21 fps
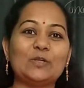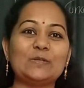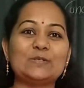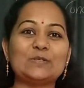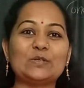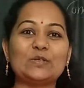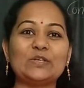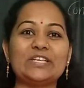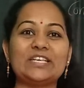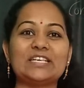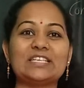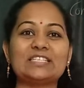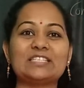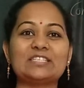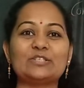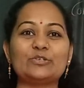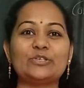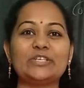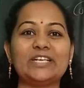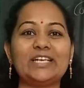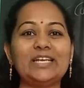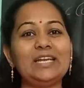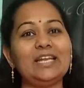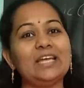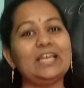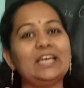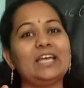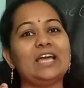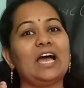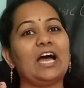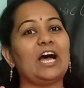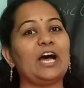dear student,
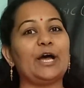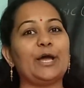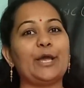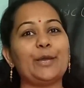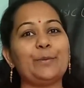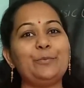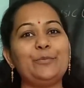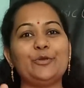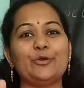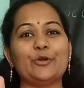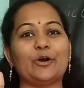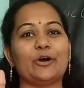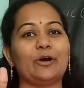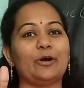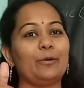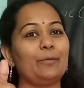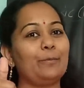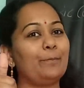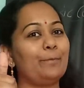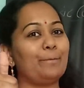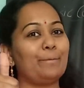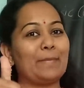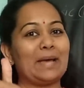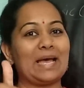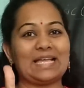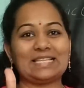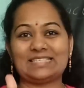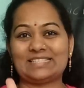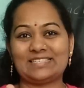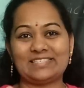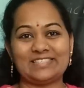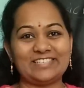I am your maths
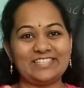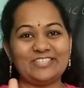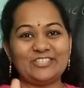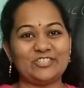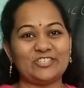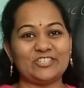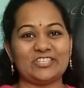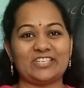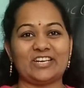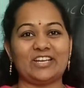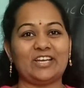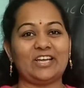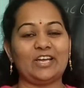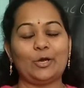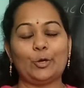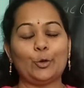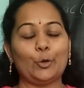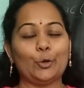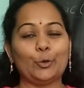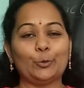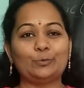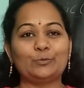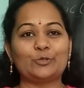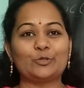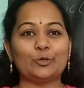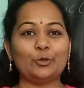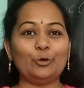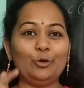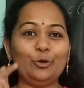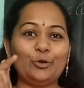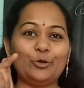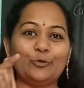teacher. Hope so
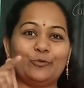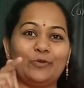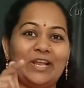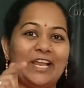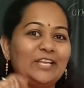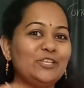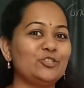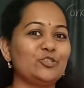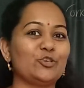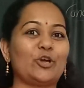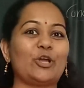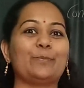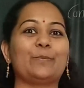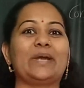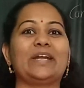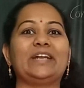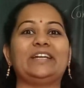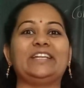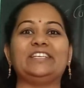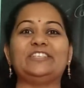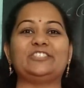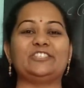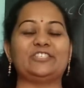you will enjoy my teaching.